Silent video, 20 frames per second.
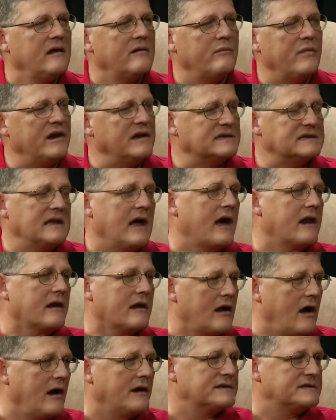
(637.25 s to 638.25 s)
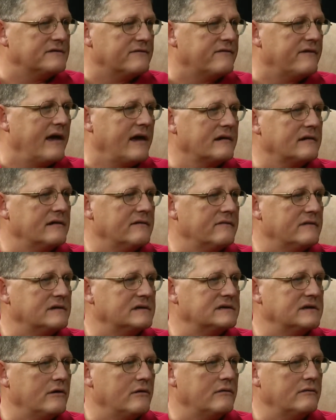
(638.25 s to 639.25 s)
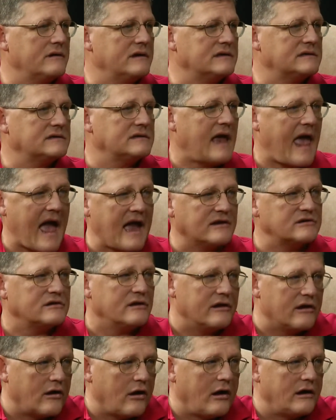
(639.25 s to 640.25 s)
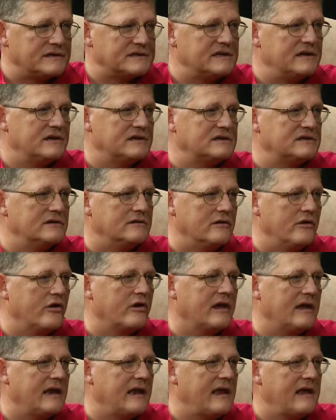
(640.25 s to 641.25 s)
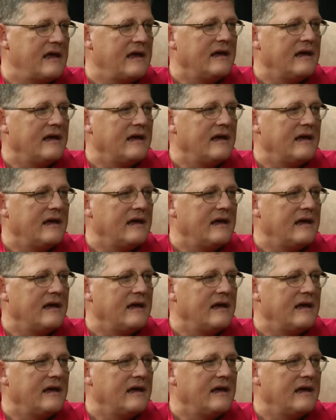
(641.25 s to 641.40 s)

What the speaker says: but it's not cost effective, and so it's actually causing us to look at,